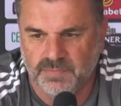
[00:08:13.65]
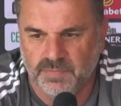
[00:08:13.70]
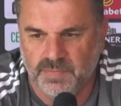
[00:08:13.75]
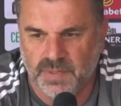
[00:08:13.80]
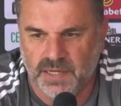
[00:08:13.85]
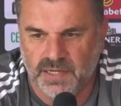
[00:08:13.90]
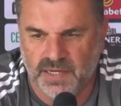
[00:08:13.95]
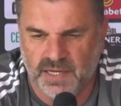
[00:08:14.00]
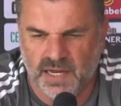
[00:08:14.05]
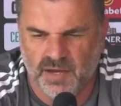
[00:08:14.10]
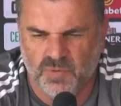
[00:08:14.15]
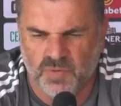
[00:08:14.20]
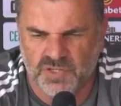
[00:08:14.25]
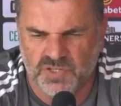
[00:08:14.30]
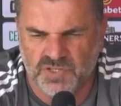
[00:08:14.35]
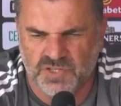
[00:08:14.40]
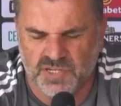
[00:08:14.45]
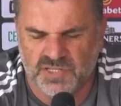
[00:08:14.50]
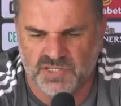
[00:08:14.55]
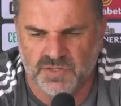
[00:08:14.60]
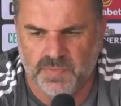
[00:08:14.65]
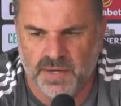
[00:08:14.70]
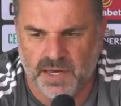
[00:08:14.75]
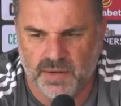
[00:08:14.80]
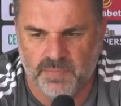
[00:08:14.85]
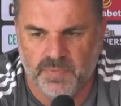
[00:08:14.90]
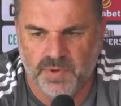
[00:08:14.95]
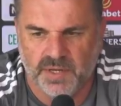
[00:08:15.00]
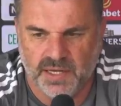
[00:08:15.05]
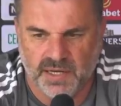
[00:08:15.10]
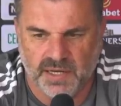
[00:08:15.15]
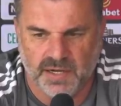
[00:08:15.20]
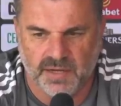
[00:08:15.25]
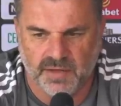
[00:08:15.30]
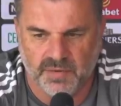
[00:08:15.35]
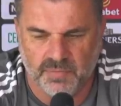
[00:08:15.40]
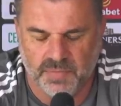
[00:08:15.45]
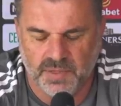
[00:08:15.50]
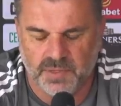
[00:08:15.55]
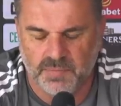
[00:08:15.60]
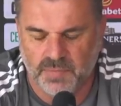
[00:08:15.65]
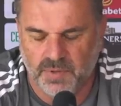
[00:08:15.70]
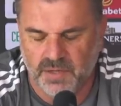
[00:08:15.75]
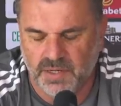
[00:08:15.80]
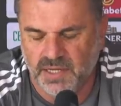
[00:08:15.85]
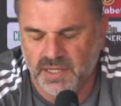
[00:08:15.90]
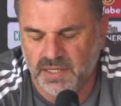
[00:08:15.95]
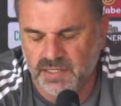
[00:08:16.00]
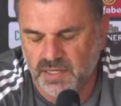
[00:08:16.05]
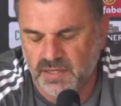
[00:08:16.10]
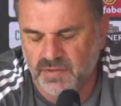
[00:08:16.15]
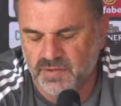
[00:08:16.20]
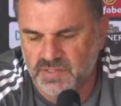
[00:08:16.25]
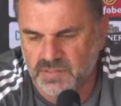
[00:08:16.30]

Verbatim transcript: But, you know, it wasn't just about bringing another big body in there.